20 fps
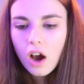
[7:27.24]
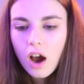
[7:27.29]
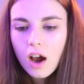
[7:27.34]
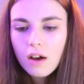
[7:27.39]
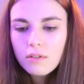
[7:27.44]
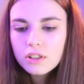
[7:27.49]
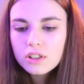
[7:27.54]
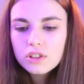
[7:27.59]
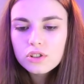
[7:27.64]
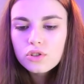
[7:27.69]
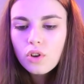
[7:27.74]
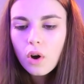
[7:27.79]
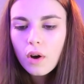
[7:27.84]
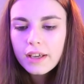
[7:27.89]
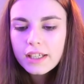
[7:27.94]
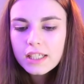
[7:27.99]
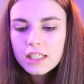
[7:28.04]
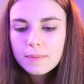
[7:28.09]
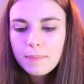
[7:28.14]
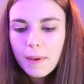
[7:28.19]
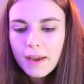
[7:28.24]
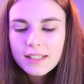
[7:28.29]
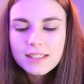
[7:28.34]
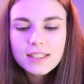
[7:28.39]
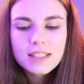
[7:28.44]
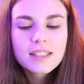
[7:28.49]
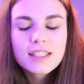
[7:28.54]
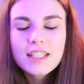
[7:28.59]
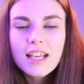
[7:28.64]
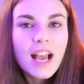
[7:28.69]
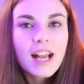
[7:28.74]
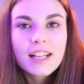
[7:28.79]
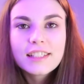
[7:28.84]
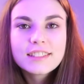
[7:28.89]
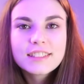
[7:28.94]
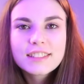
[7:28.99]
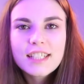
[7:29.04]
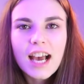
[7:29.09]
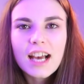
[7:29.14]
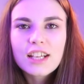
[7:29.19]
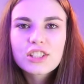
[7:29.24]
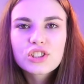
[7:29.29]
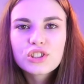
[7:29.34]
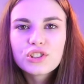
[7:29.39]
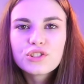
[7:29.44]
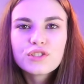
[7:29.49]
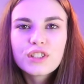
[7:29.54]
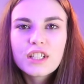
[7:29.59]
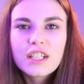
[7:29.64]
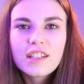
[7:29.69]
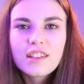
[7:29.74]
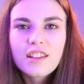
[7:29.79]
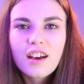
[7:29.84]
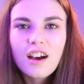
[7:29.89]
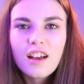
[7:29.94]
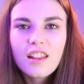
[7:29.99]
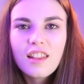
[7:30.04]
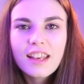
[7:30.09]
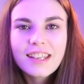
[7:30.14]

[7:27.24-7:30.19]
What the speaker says: I was not expecting the end at all either,